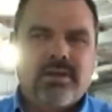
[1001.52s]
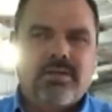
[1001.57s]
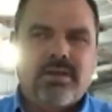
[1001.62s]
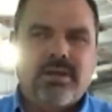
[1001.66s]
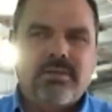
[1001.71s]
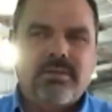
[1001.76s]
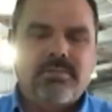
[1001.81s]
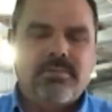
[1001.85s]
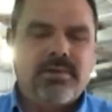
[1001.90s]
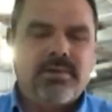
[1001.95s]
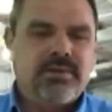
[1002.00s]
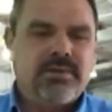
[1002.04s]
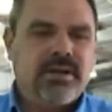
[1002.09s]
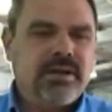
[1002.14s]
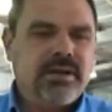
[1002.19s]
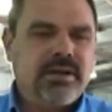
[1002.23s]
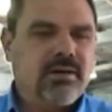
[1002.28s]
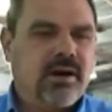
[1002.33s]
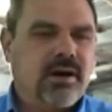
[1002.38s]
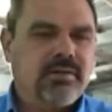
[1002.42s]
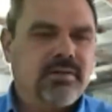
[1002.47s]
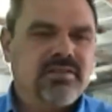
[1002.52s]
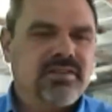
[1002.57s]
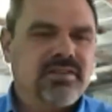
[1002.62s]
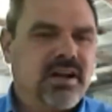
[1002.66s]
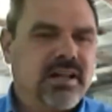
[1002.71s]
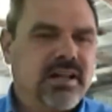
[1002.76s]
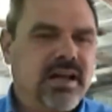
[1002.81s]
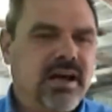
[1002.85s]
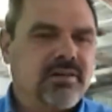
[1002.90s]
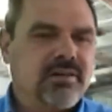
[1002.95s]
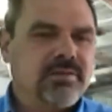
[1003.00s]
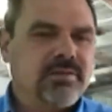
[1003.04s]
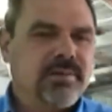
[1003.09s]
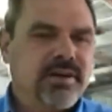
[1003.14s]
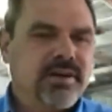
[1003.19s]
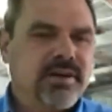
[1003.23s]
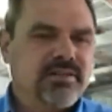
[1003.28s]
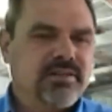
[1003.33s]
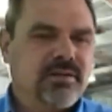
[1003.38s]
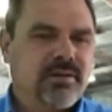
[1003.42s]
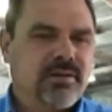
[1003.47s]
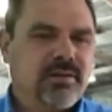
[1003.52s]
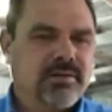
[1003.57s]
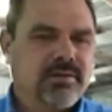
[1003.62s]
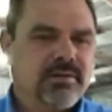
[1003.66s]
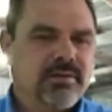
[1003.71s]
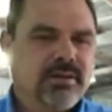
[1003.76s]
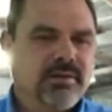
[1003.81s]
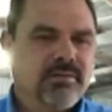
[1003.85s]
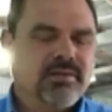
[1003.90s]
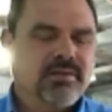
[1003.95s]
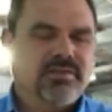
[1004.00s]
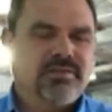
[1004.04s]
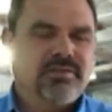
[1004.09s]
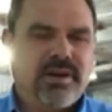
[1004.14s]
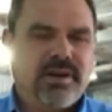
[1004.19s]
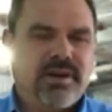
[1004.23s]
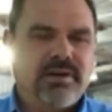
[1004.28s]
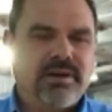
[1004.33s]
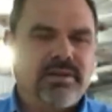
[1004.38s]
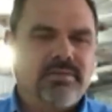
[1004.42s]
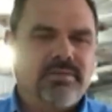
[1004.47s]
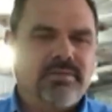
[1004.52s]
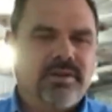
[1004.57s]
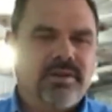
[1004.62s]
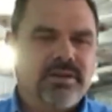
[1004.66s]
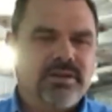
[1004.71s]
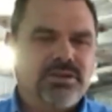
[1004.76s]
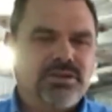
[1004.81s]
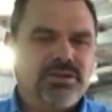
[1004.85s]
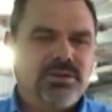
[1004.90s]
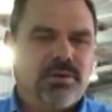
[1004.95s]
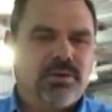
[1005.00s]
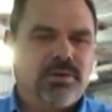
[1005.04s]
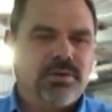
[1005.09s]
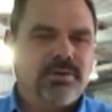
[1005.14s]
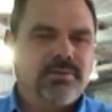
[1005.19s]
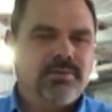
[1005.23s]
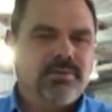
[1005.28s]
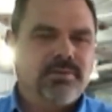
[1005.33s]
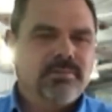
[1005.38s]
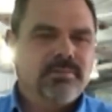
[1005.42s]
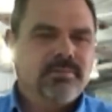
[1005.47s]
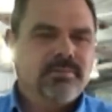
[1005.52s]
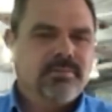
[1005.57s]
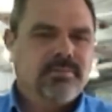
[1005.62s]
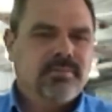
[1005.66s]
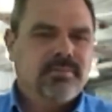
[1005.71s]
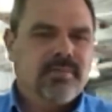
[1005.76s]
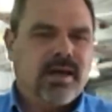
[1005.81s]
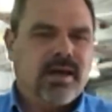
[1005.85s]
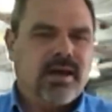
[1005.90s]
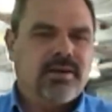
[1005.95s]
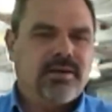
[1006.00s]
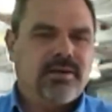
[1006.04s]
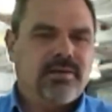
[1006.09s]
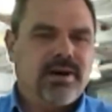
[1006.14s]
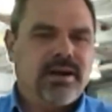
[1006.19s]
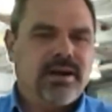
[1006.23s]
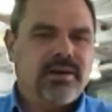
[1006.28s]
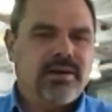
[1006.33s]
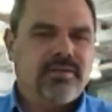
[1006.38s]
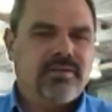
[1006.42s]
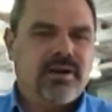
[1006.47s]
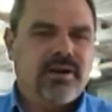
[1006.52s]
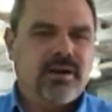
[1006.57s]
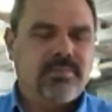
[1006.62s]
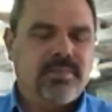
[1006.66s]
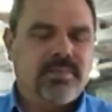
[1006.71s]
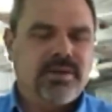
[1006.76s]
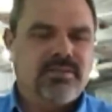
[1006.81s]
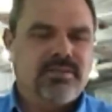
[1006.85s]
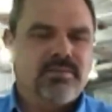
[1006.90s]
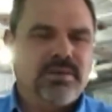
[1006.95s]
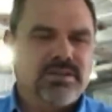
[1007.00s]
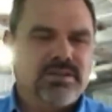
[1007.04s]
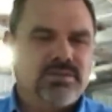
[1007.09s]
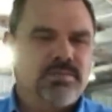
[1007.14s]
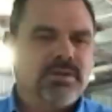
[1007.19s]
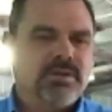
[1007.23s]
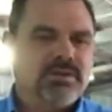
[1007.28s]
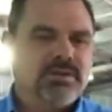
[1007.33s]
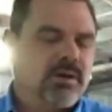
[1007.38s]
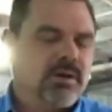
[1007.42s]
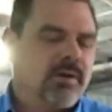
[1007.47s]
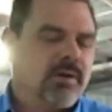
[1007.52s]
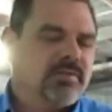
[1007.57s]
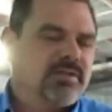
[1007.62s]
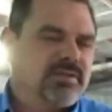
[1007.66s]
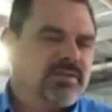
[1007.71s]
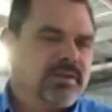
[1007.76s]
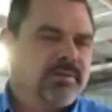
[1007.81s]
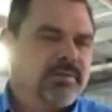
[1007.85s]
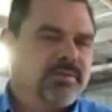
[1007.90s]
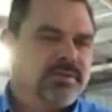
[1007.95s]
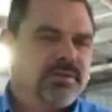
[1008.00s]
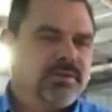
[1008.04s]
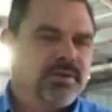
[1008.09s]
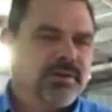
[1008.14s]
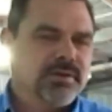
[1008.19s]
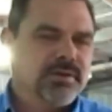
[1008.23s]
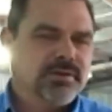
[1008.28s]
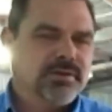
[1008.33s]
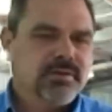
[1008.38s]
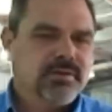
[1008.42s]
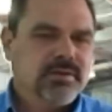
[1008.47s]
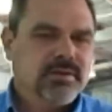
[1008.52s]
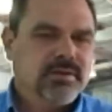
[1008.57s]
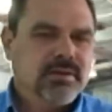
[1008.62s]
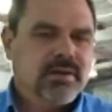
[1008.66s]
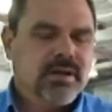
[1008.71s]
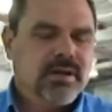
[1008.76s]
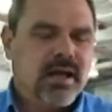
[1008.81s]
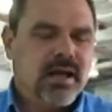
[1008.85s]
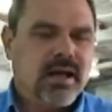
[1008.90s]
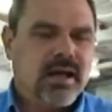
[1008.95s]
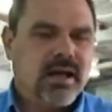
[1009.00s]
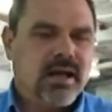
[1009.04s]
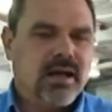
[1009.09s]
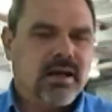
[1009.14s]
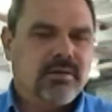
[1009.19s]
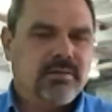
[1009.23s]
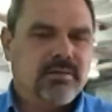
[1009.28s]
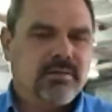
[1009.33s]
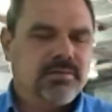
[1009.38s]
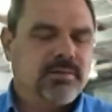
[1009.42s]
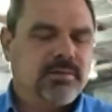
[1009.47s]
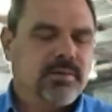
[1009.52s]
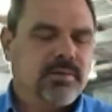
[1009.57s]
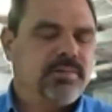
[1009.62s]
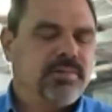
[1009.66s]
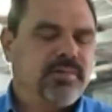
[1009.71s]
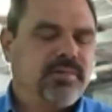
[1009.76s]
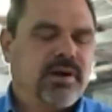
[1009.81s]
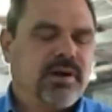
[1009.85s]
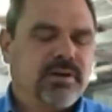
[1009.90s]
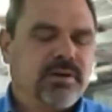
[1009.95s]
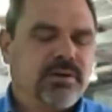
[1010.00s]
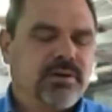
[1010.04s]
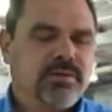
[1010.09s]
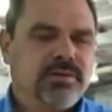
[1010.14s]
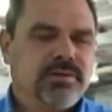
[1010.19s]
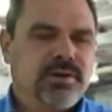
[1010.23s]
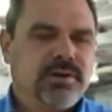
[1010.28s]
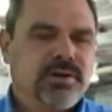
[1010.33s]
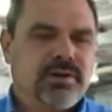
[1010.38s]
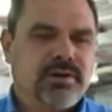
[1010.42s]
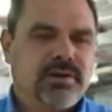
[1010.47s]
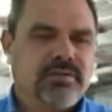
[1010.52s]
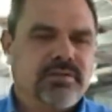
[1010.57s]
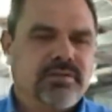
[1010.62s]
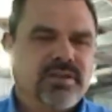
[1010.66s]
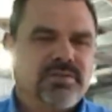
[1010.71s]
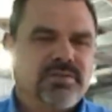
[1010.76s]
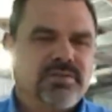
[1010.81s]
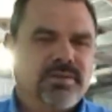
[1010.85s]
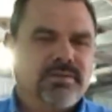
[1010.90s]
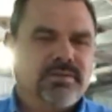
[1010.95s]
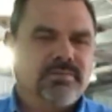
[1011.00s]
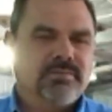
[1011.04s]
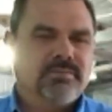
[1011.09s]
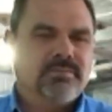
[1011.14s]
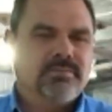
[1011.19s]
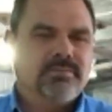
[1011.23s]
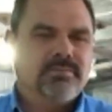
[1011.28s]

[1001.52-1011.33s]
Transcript: the the decline was only hundred meters long. It was a very very short underground development, which which obviously returned uh, will, will provide a good return on investment.